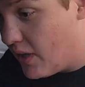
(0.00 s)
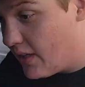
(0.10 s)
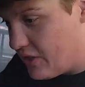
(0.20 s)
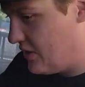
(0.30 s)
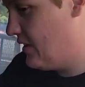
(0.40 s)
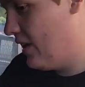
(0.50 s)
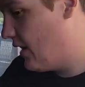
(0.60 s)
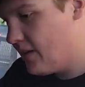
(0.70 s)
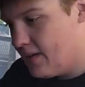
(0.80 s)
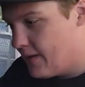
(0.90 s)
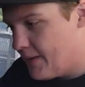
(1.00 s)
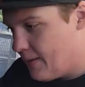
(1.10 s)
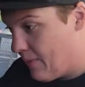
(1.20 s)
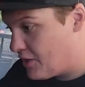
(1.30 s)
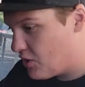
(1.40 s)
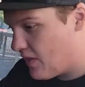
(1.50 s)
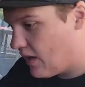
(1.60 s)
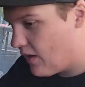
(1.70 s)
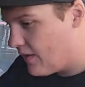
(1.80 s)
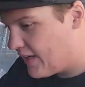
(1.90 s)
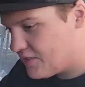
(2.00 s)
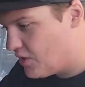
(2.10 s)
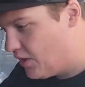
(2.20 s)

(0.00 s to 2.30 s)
it just to make sure that on our next